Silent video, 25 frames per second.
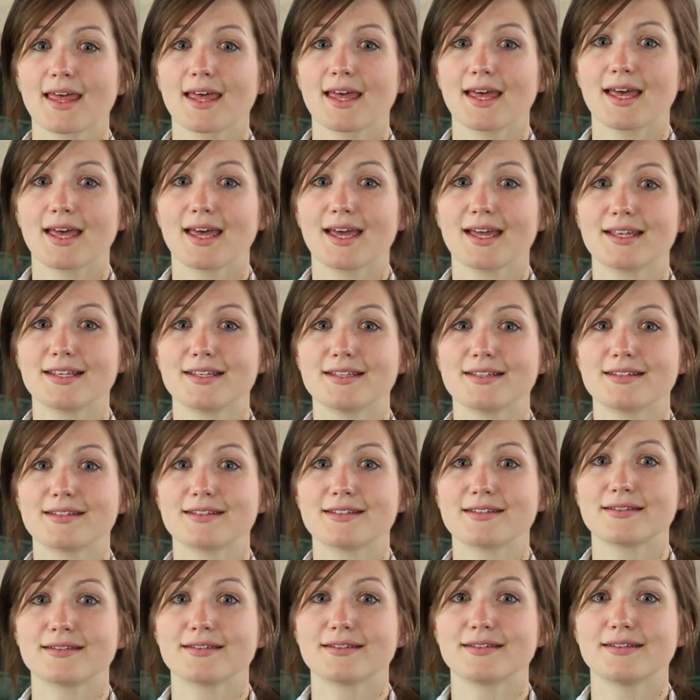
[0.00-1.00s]
And
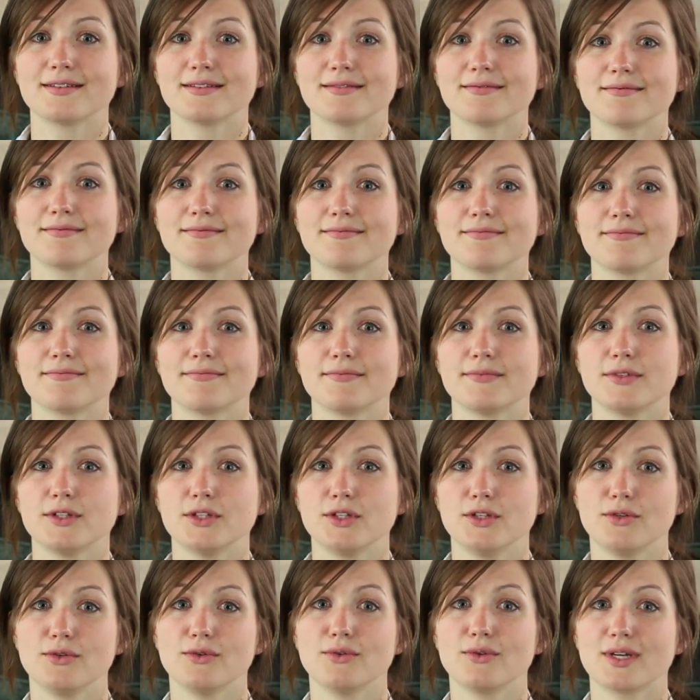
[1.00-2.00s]

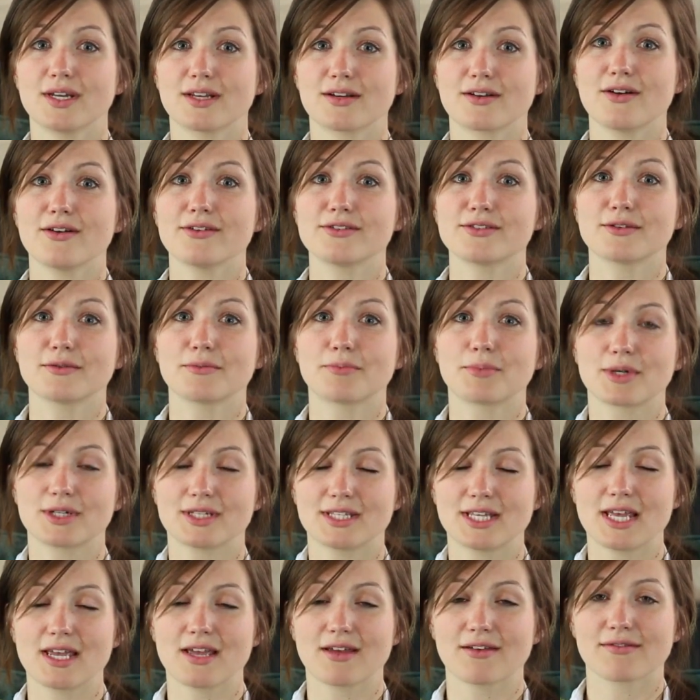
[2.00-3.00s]
you can also
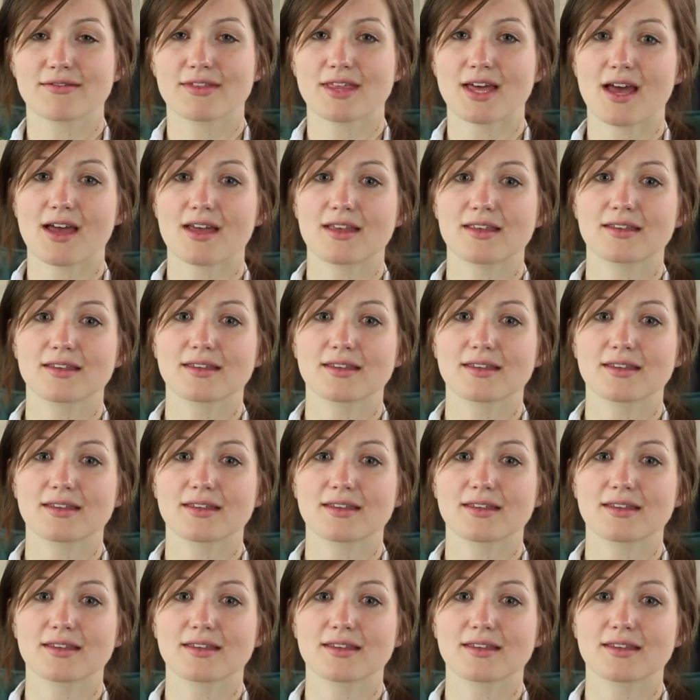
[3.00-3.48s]
partake of that.